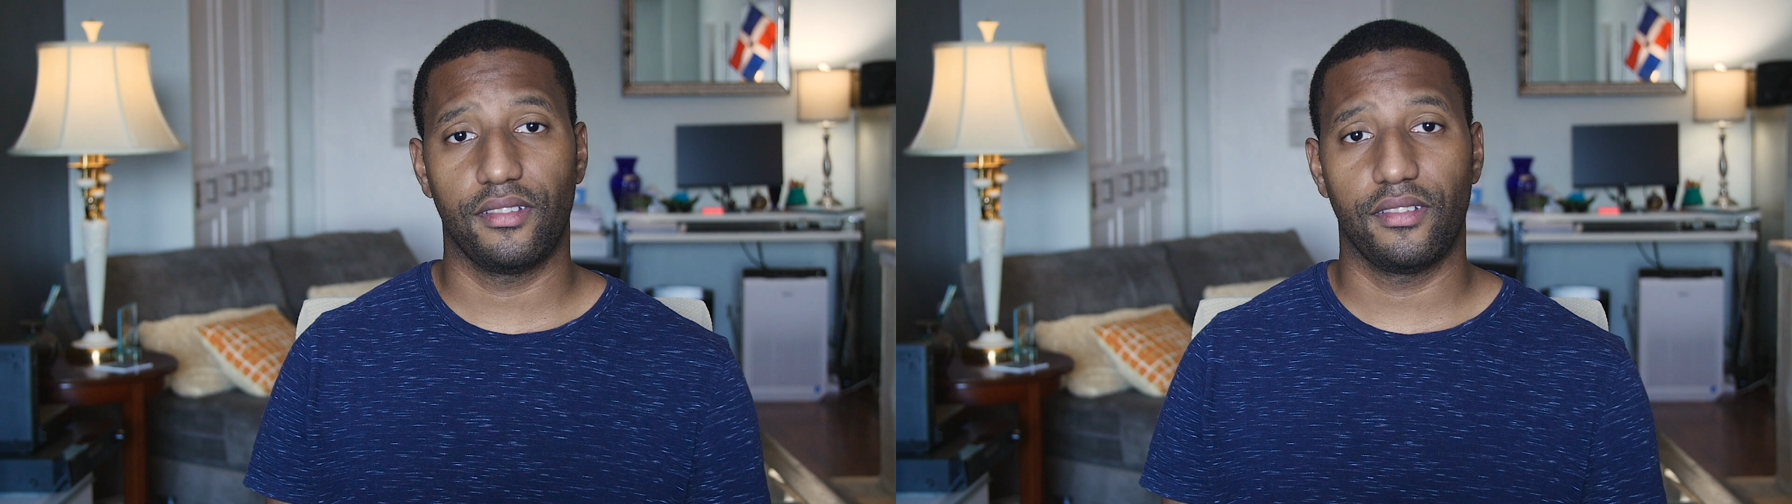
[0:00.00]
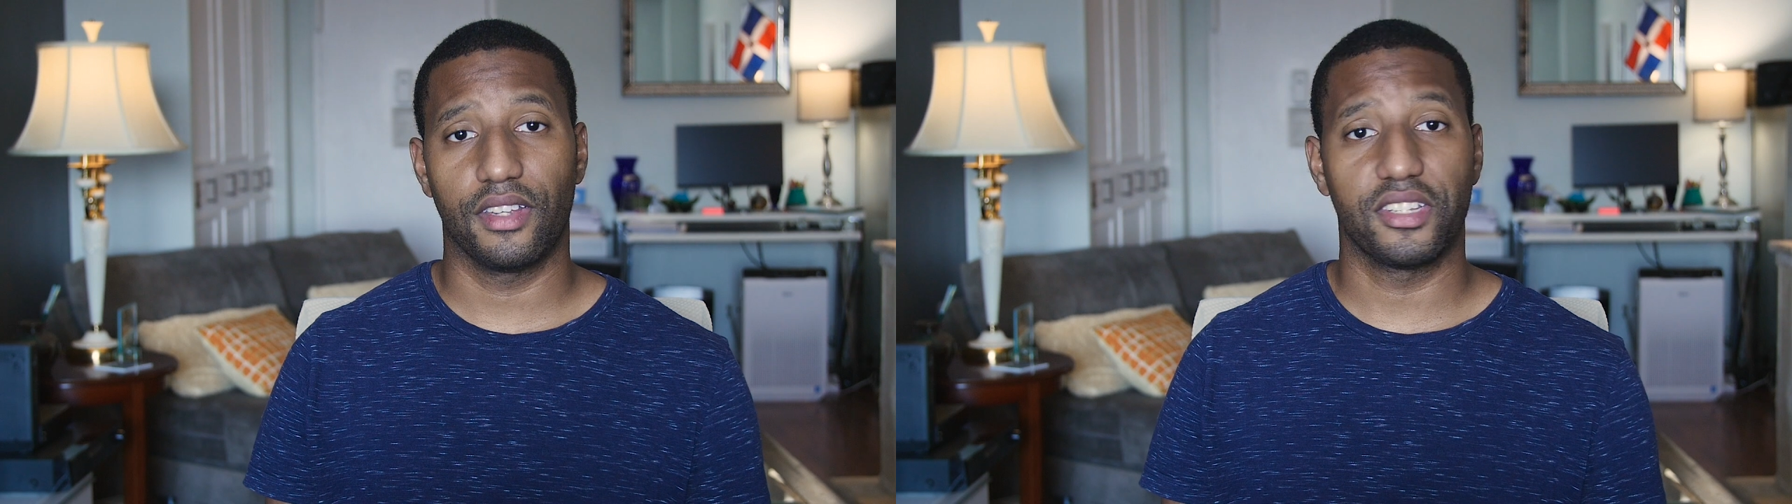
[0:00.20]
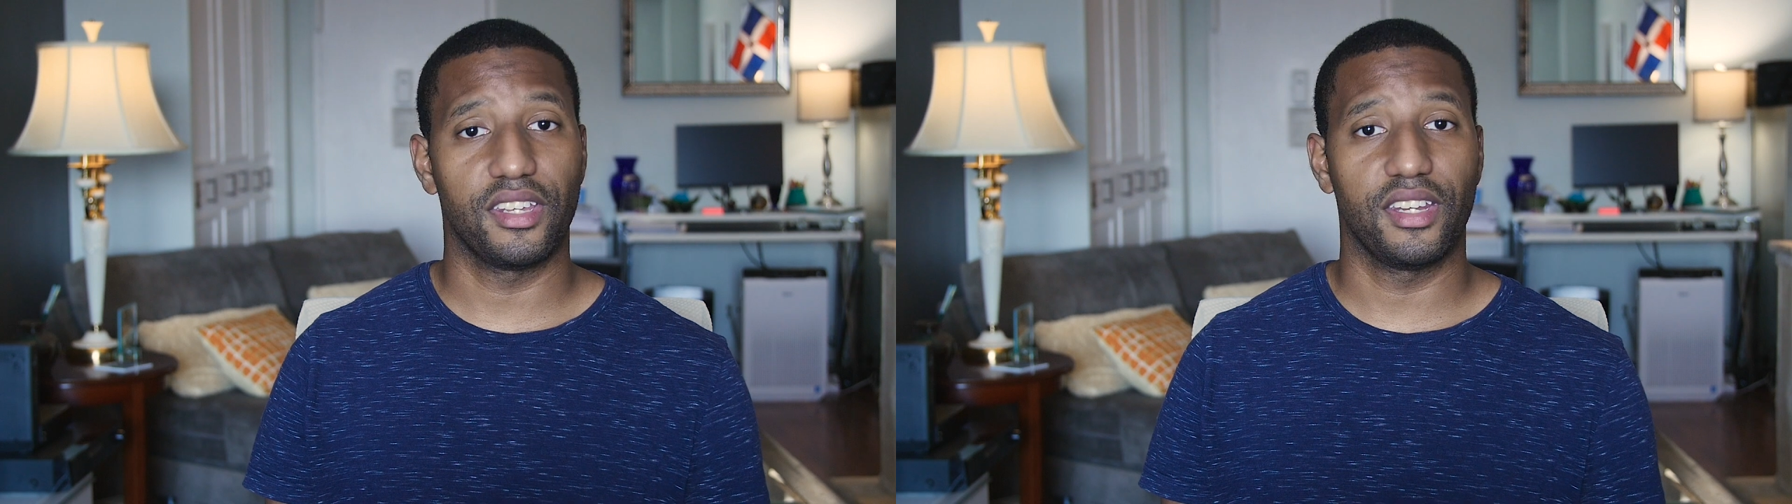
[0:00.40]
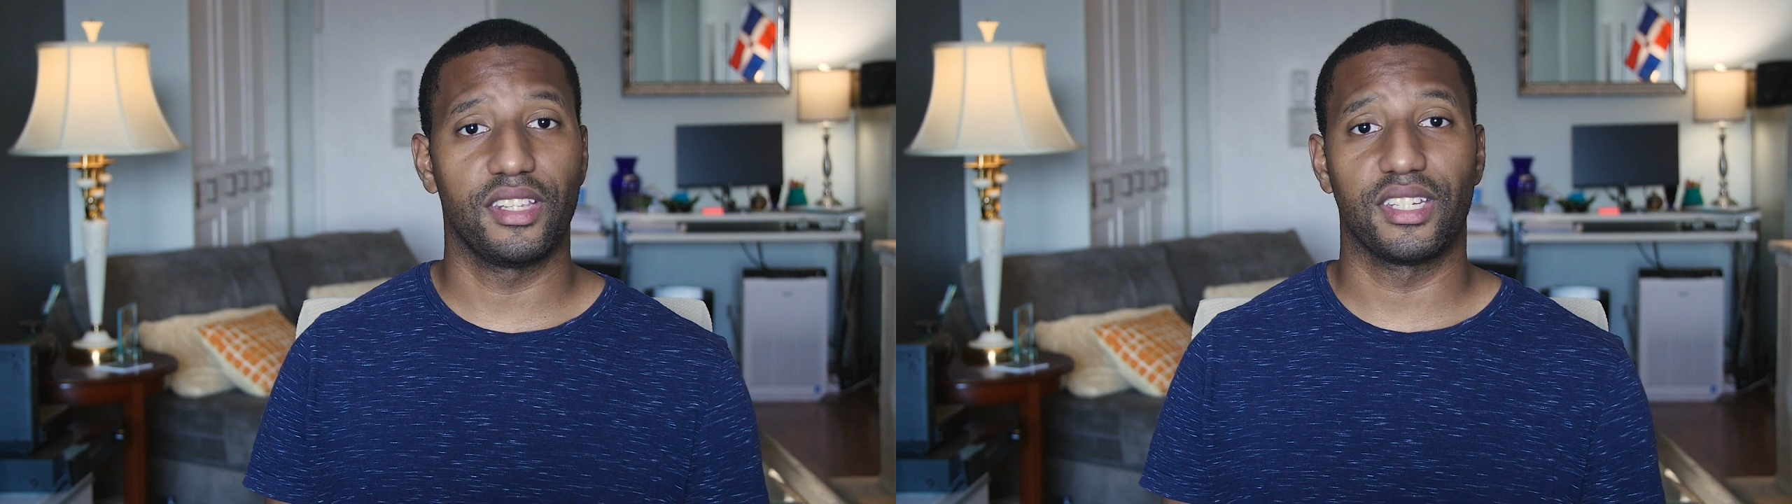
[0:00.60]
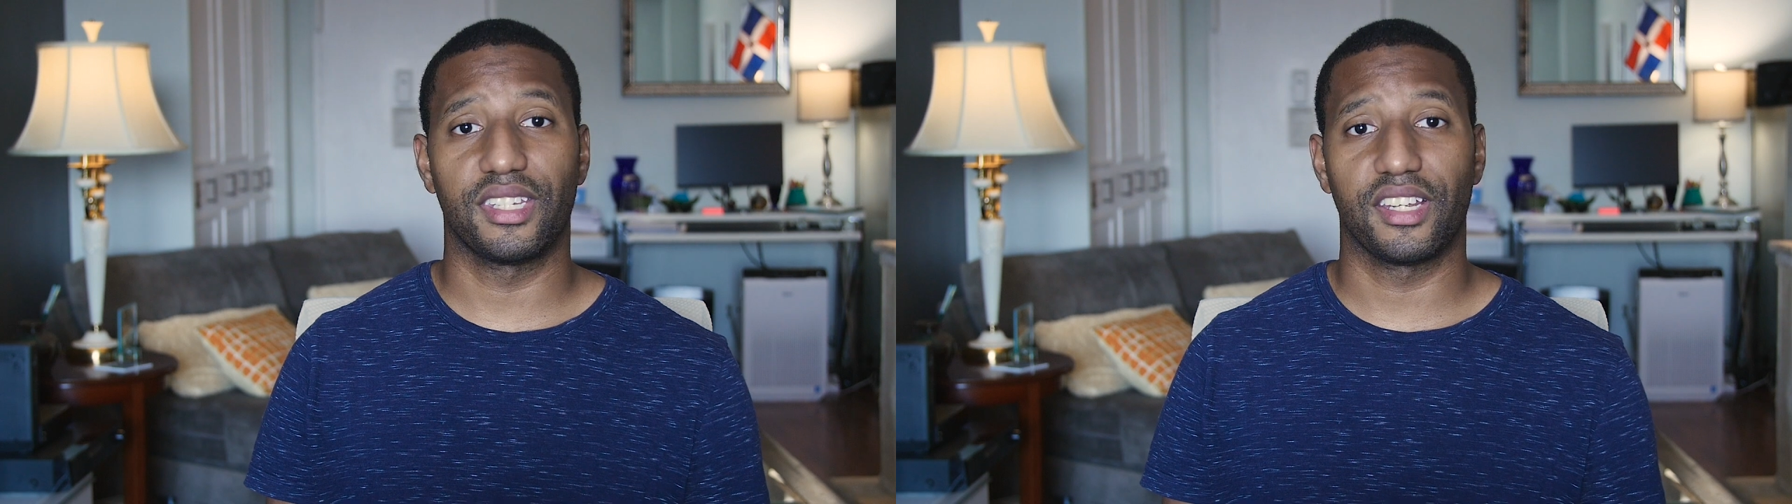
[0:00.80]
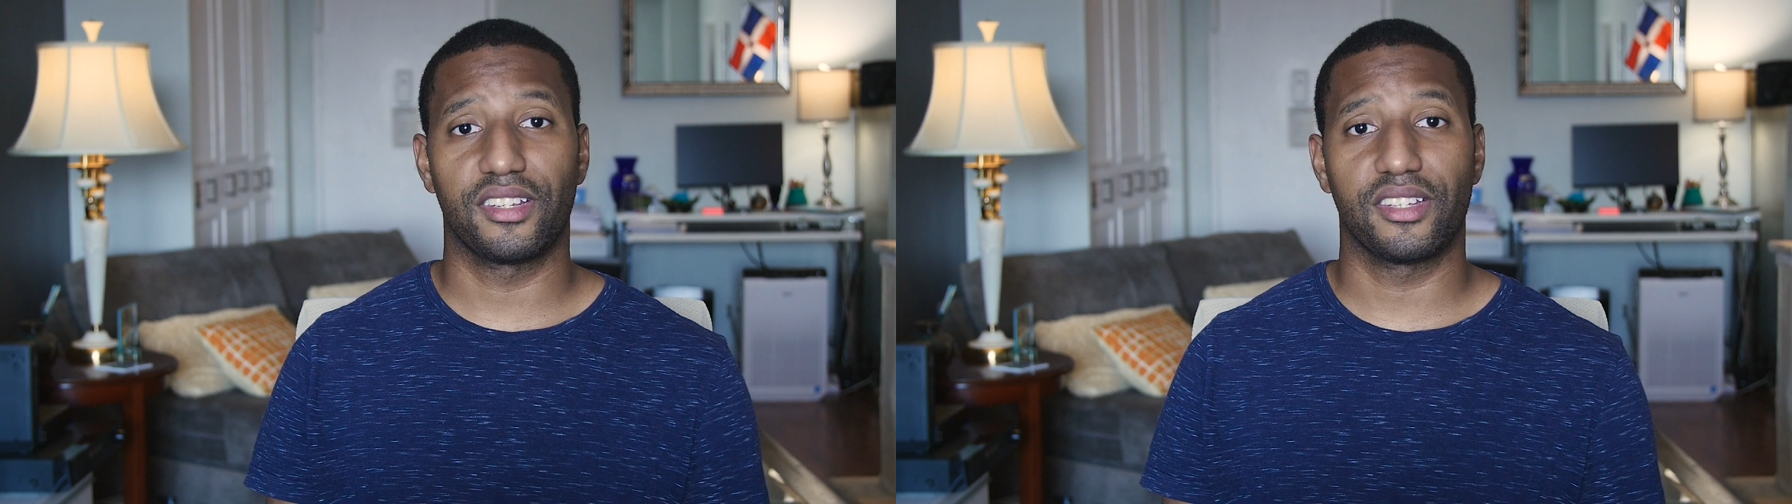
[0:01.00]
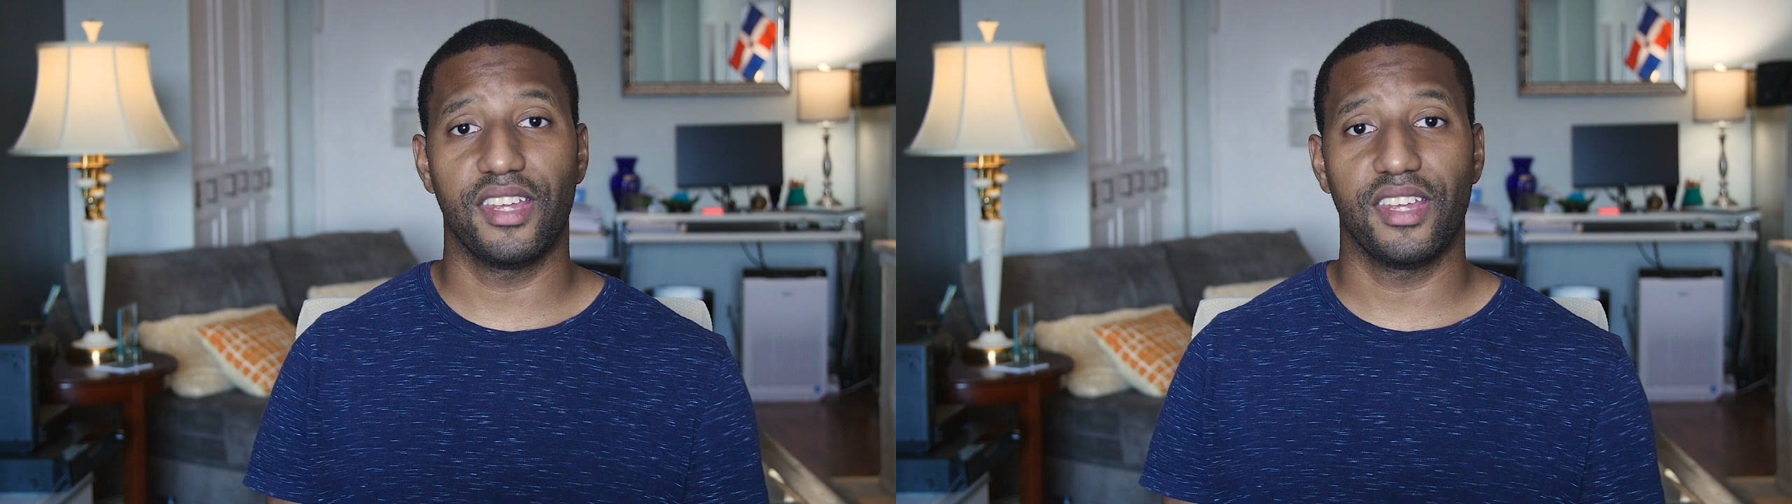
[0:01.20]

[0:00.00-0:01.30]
a city that takes